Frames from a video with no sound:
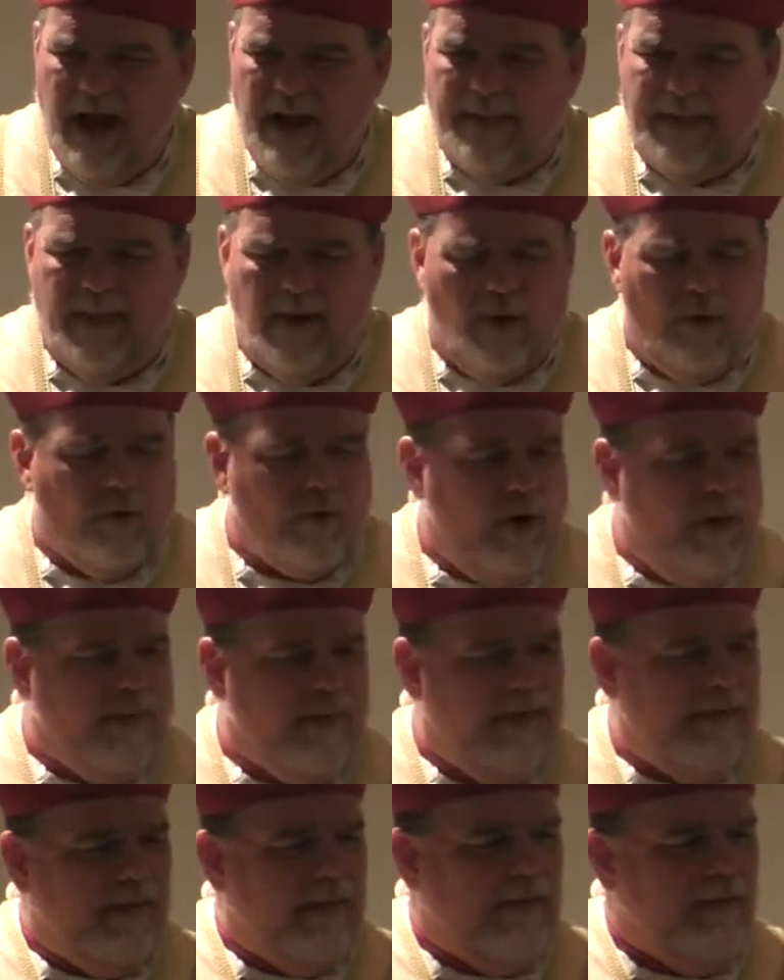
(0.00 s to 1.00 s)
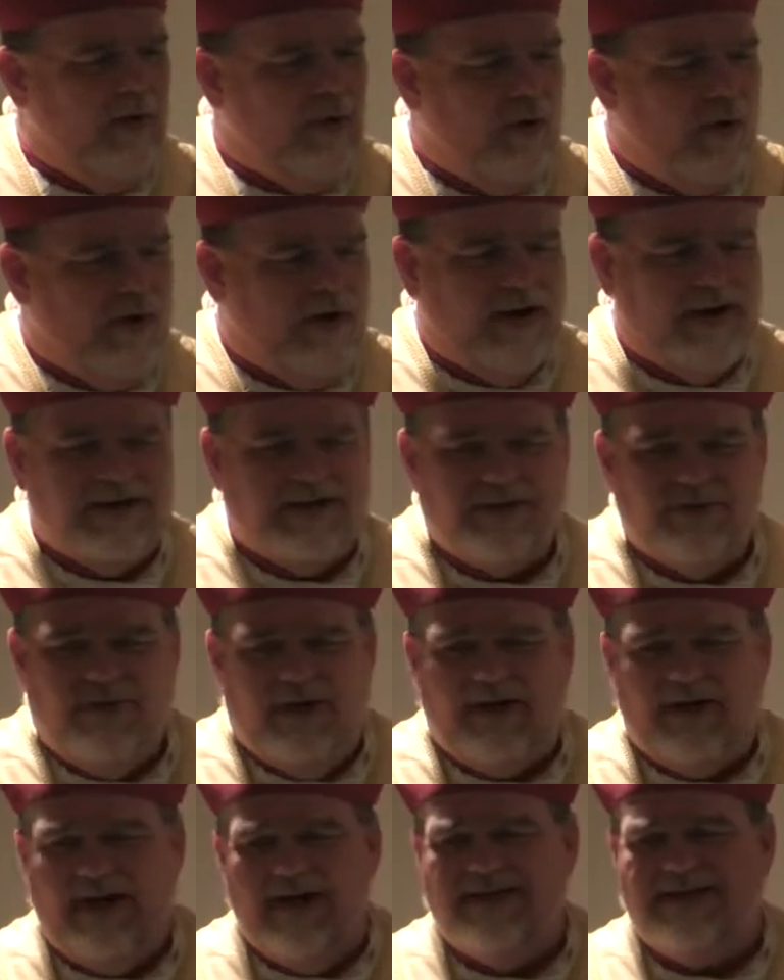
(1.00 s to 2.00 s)
No quo primum according to
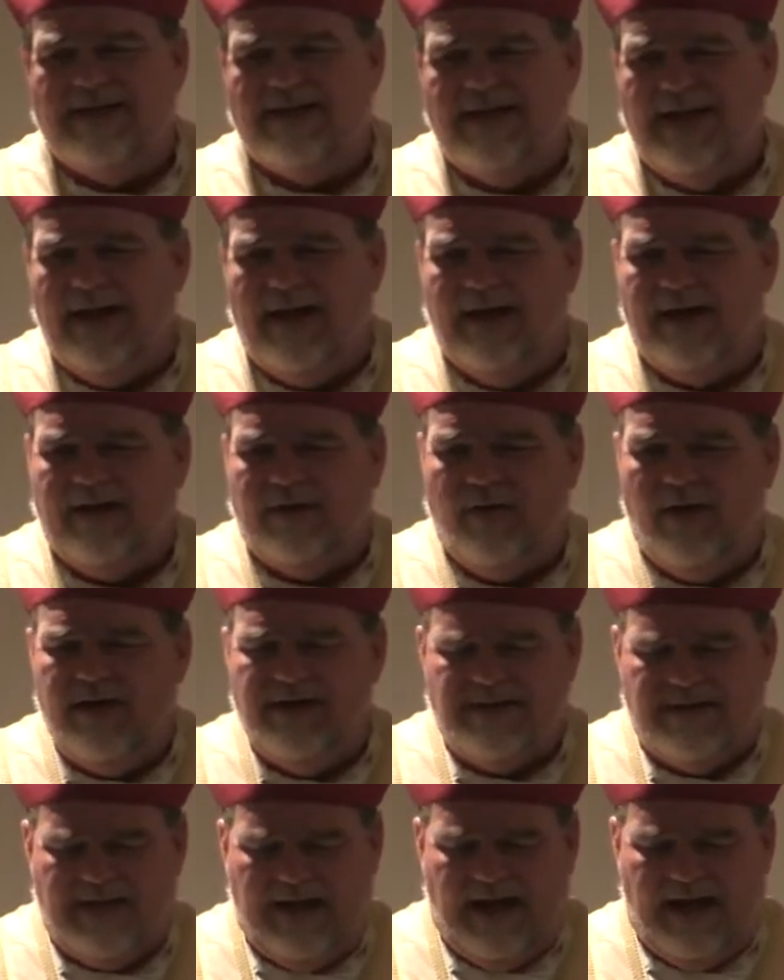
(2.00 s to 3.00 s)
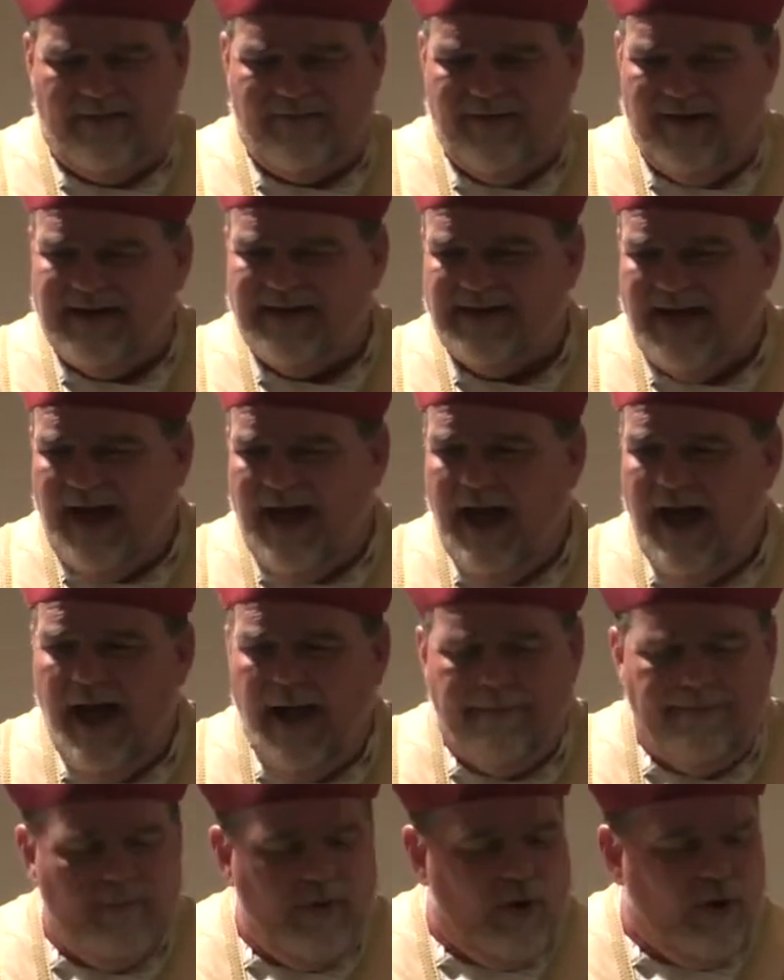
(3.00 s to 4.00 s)
Ecclesia Dei Adflicta.
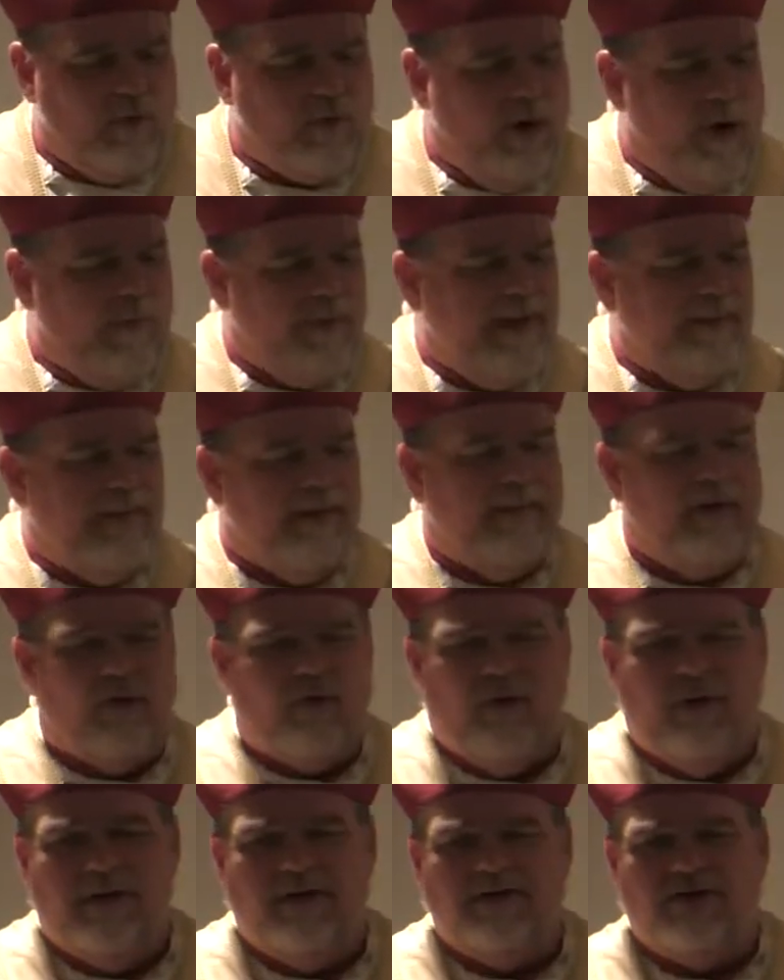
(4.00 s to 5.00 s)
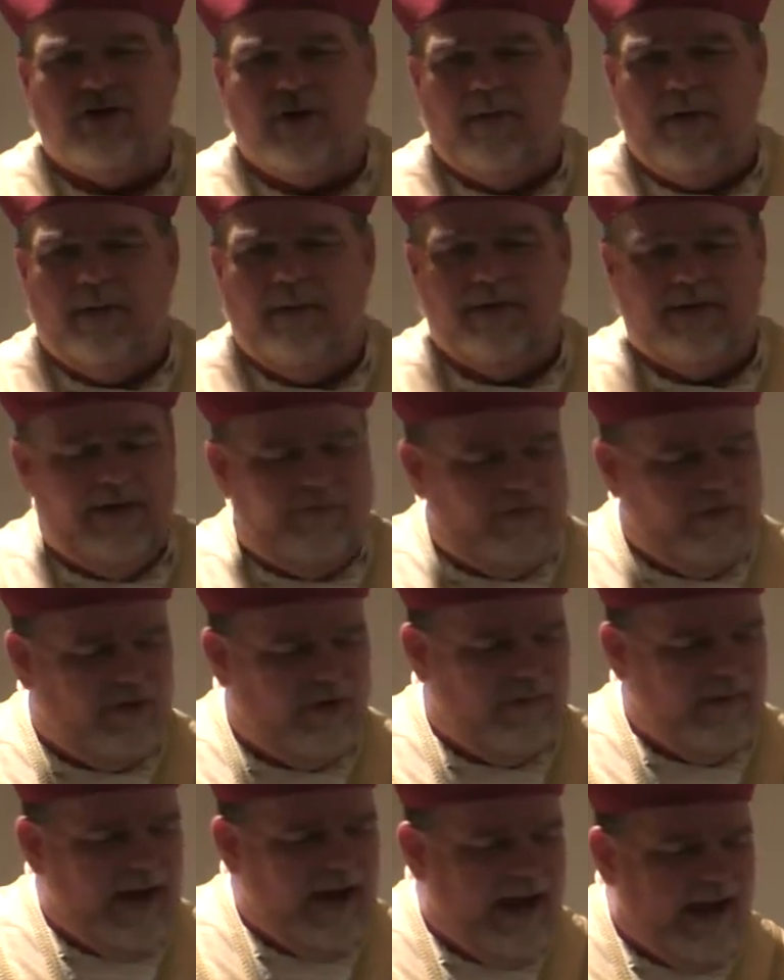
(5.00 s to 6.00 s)
No quo primum according to Summum
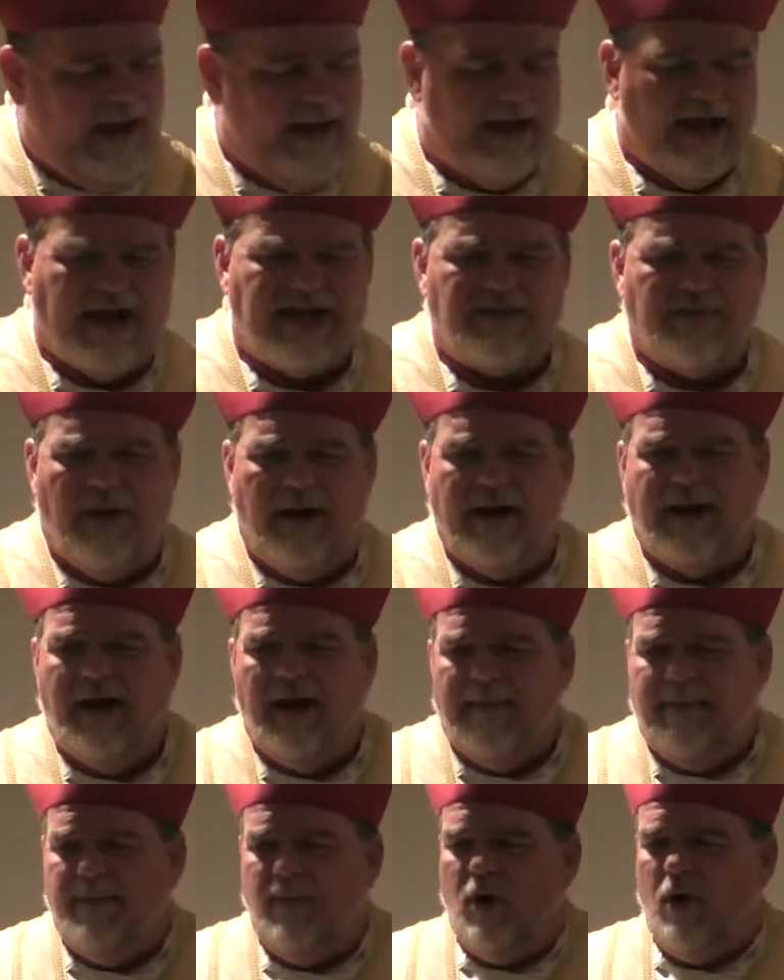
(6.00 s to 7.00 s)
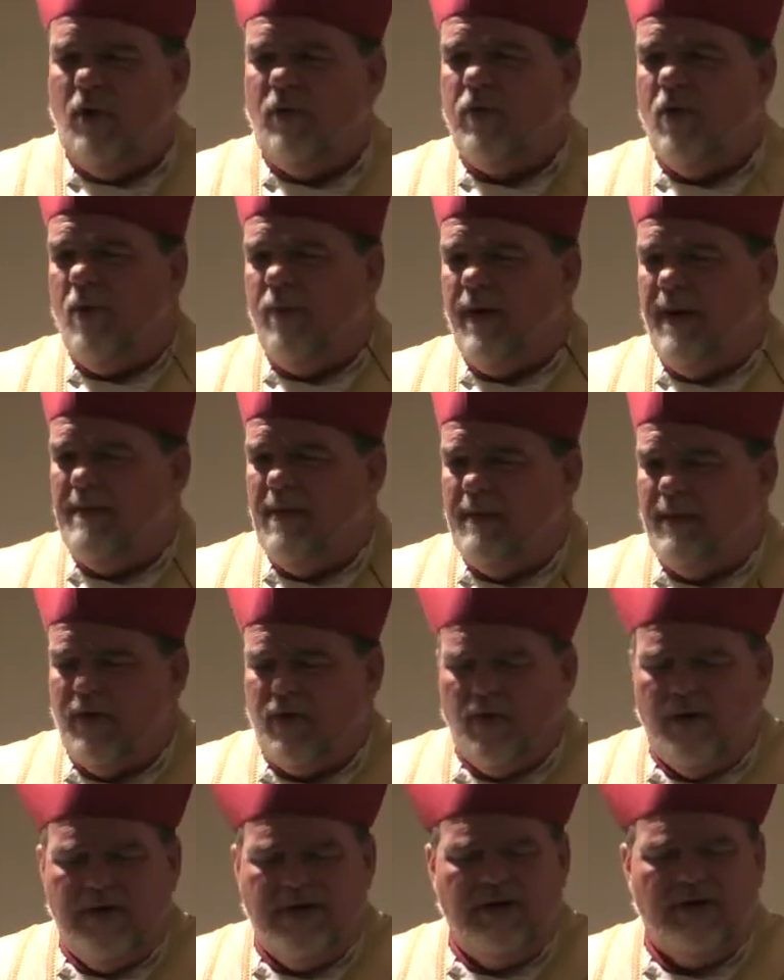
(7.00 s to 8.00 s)
Pontificum. And guess what? No quo primum
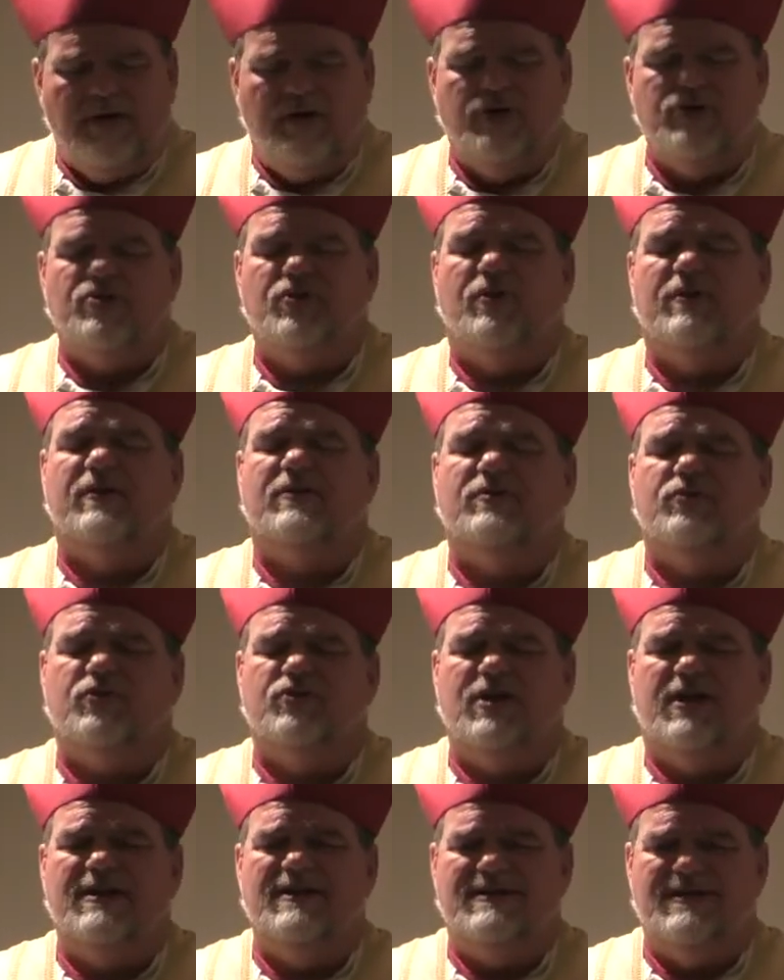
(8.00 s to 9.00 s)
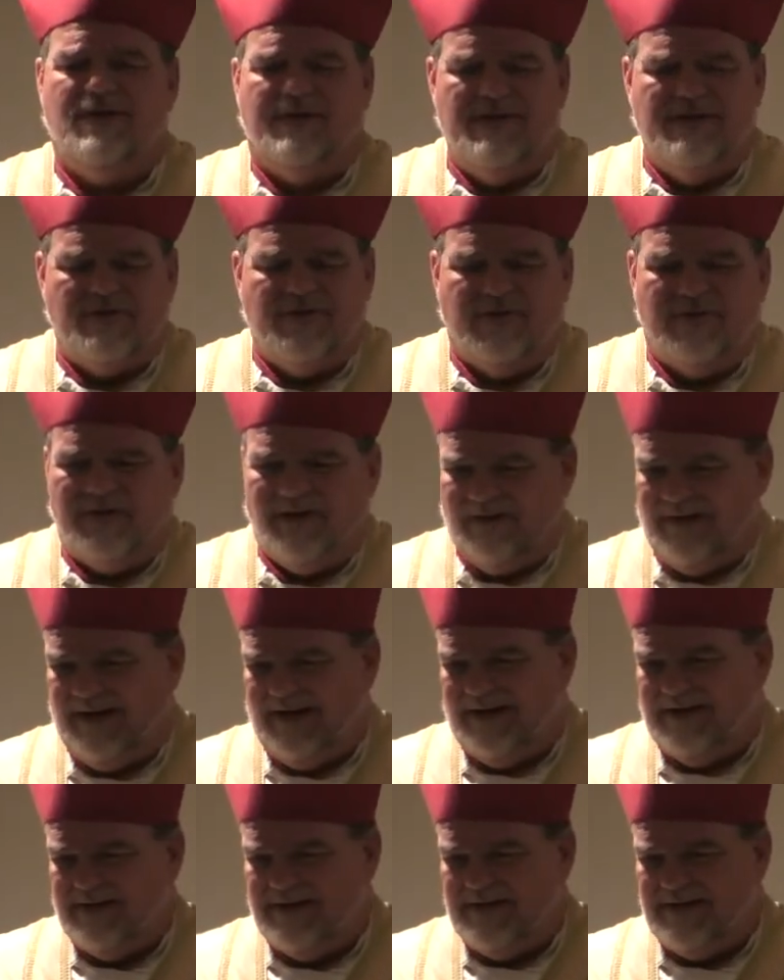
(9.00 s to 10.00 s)
according to Traditionis
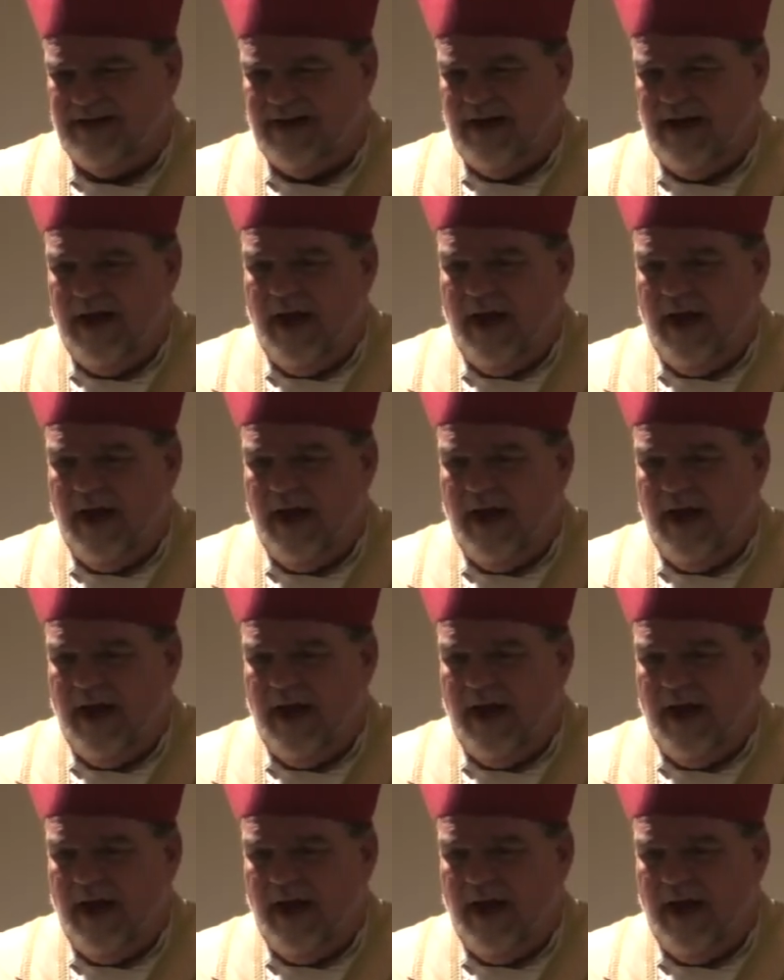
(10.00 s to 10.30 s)
Custodes.